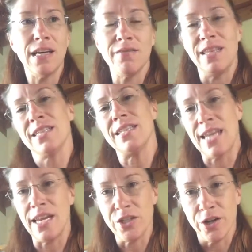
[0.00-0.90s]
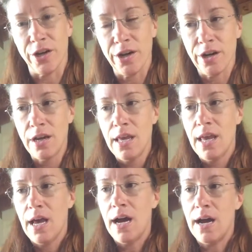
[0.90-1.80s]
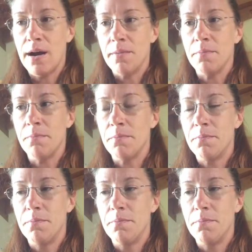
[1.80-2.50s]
of this nature, um,